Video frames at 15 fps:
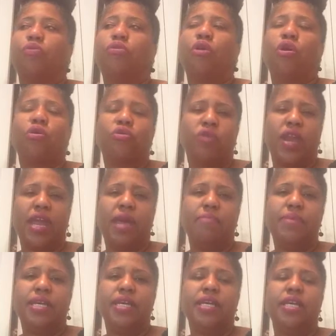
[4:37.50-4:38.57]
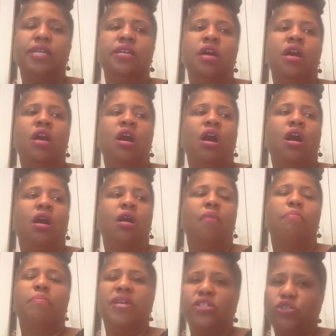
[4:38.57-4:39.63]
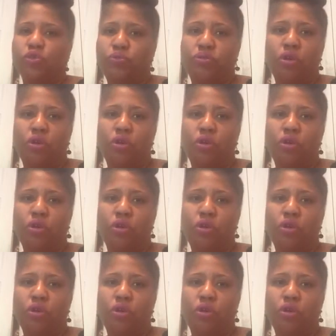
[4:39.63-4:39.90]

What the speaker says: programming, mental